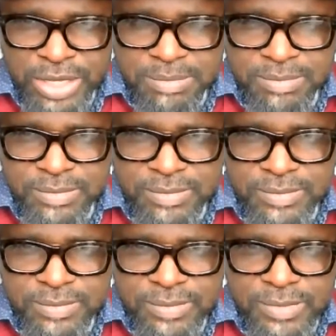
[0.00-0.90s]
him.
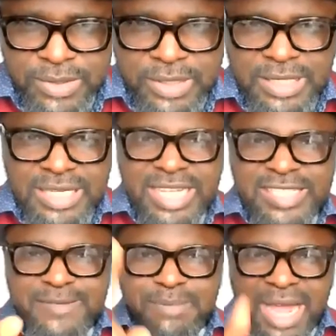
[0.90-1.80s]

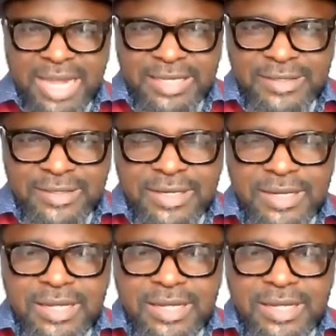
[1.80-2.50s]
This man